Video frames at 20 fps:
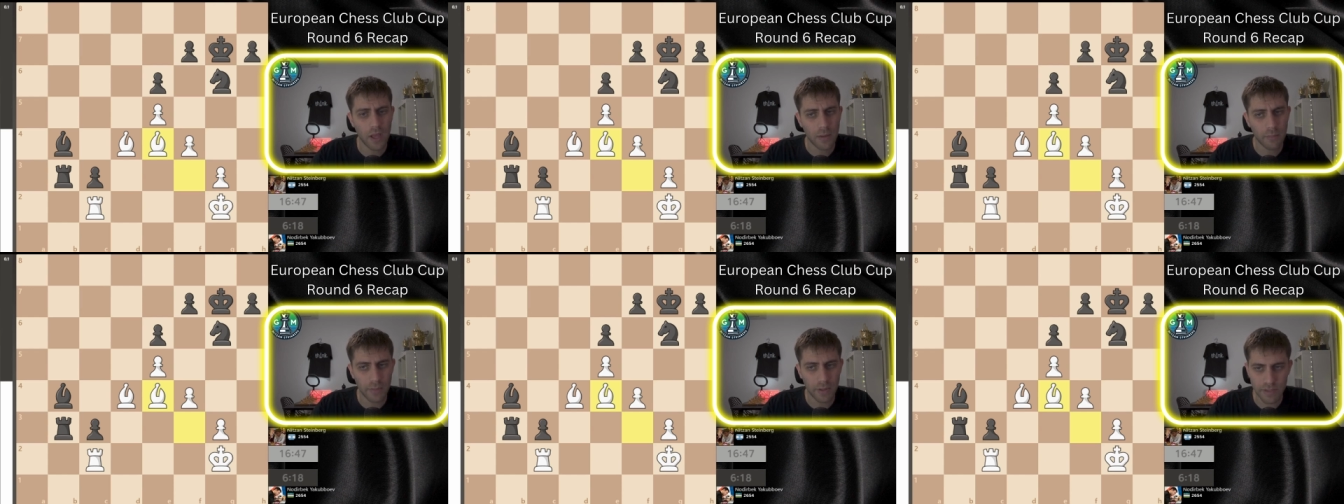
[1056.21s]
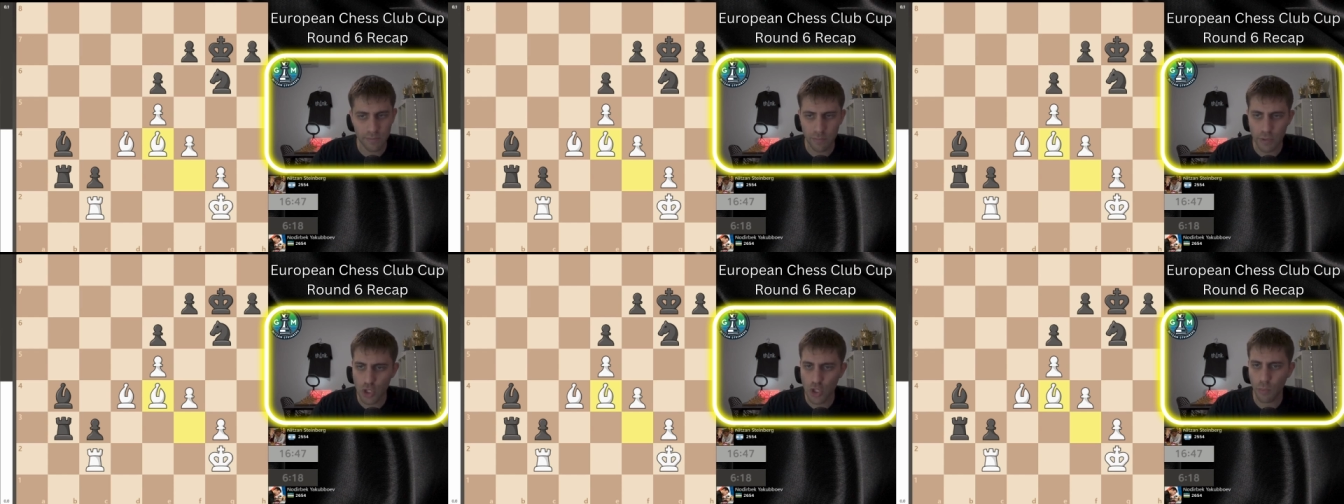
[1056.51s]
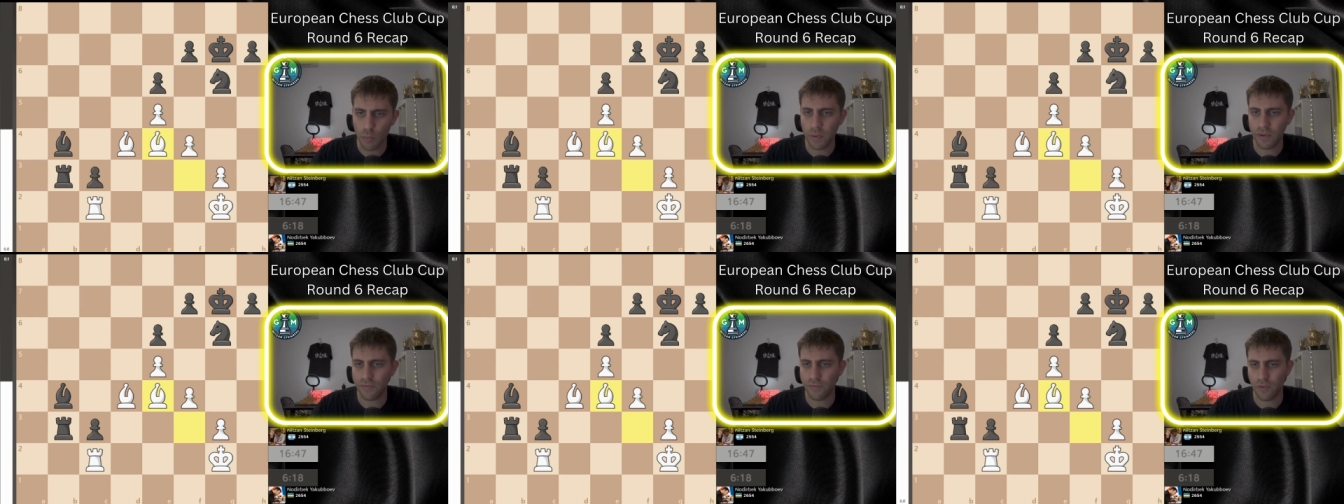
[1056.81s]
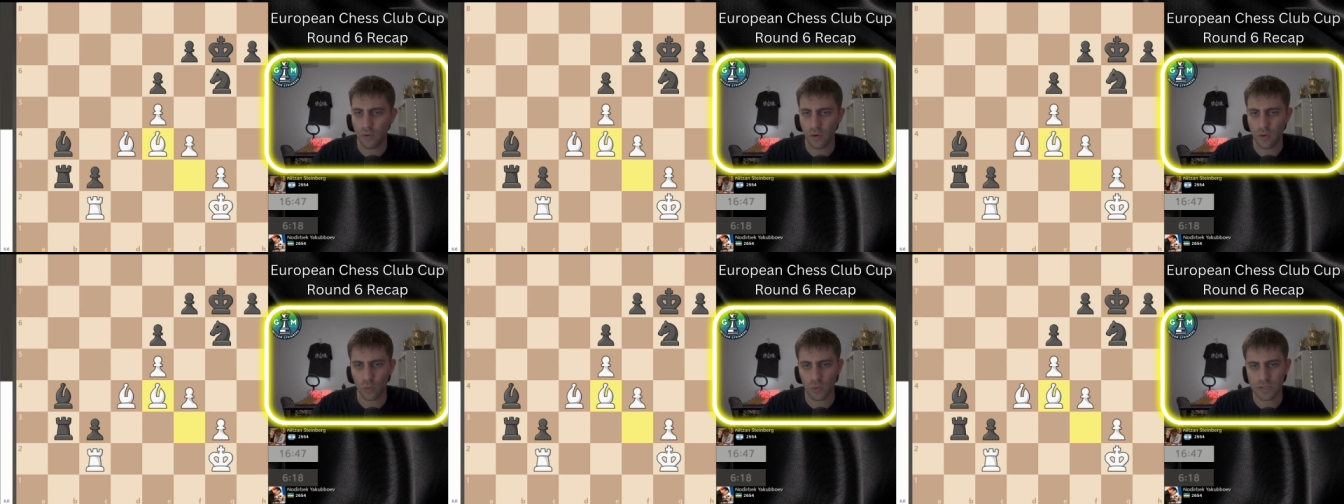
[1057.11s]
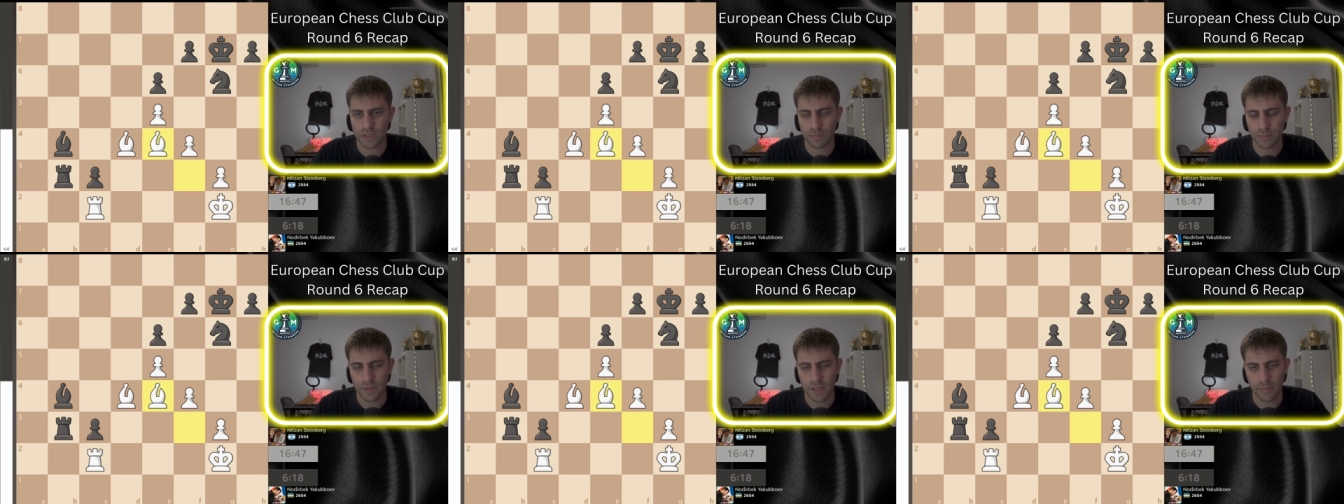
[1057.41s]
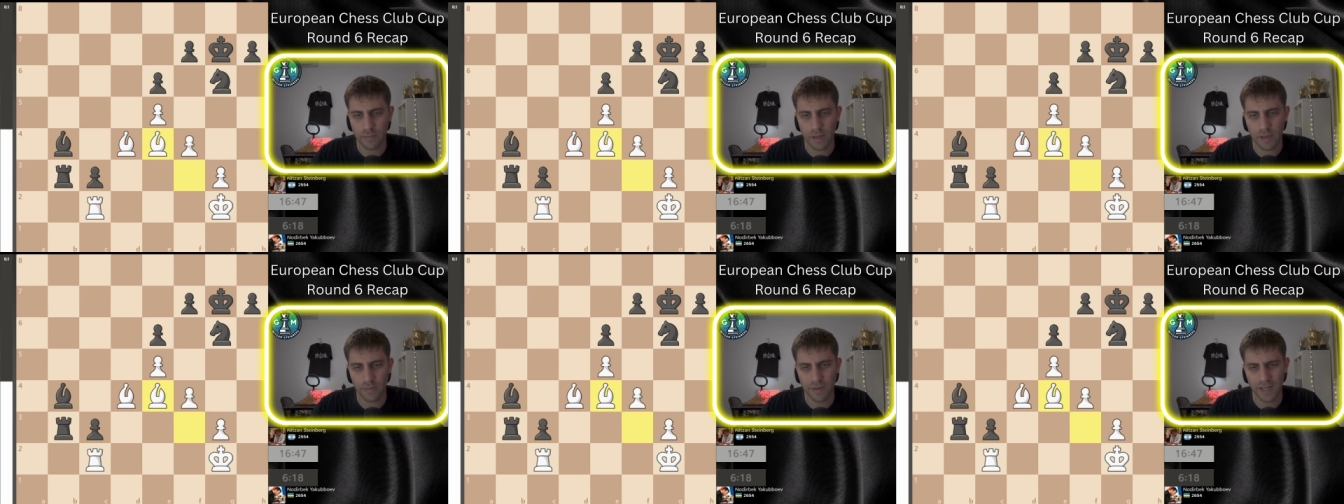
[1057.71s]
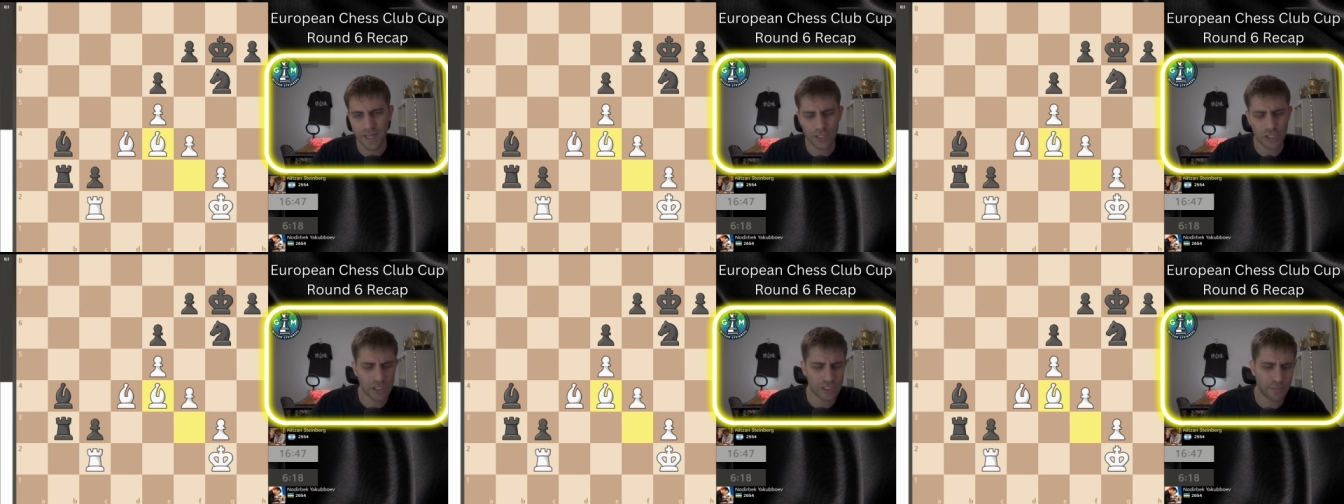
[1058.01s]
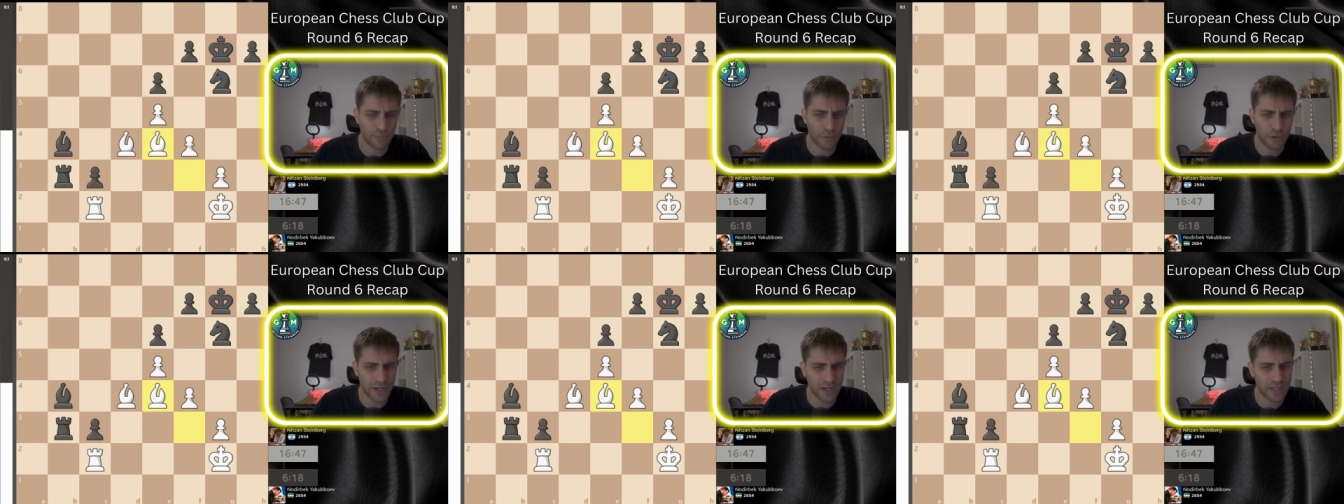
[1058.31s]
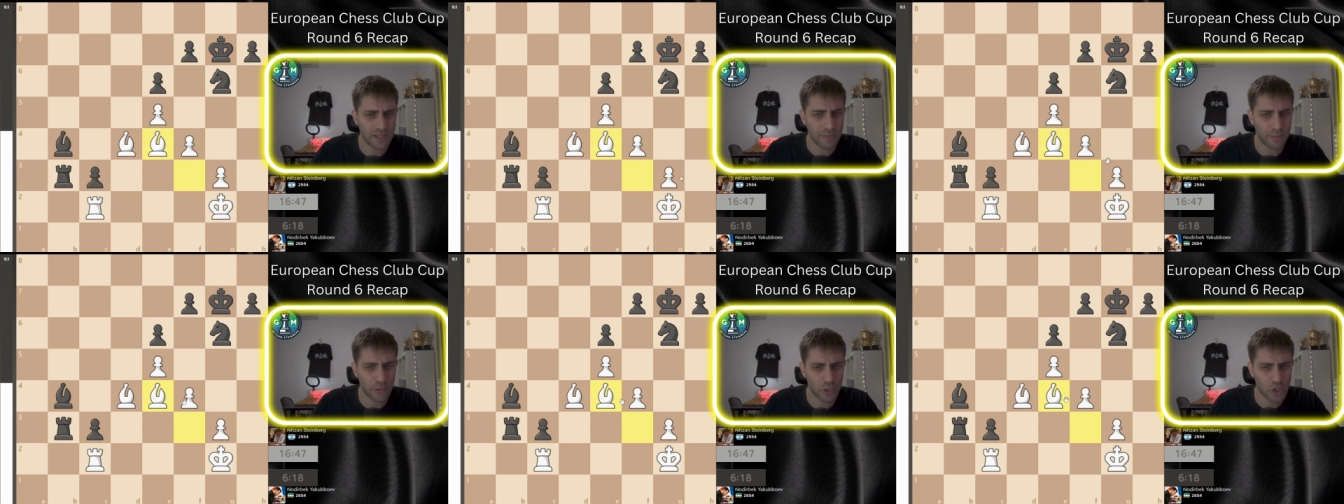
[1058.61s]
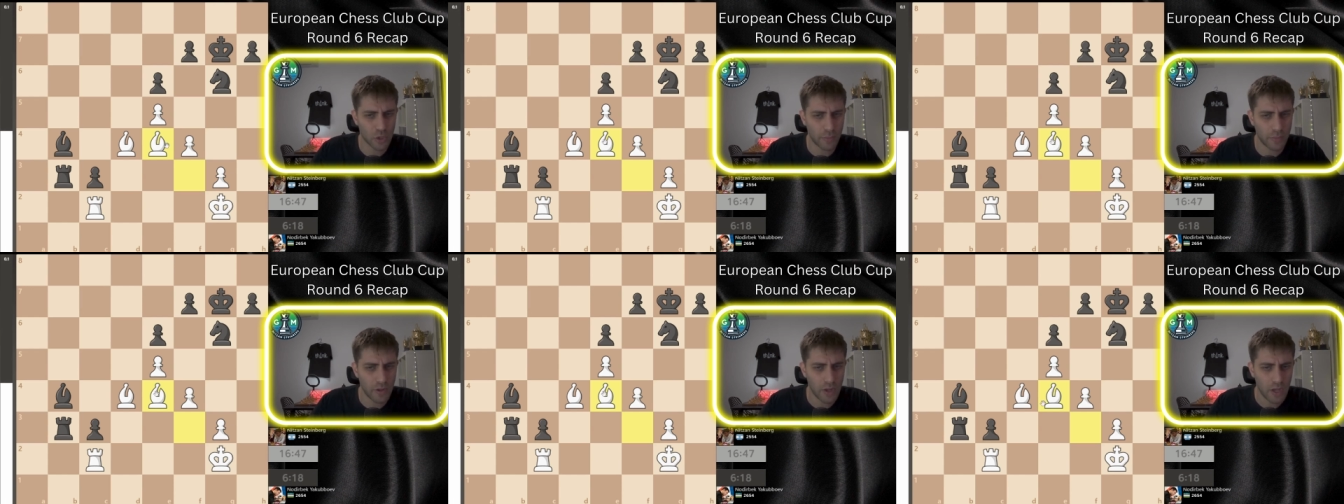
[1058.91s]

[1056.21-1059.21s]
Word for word: But bishop e4 was played by me. I just bring the bishop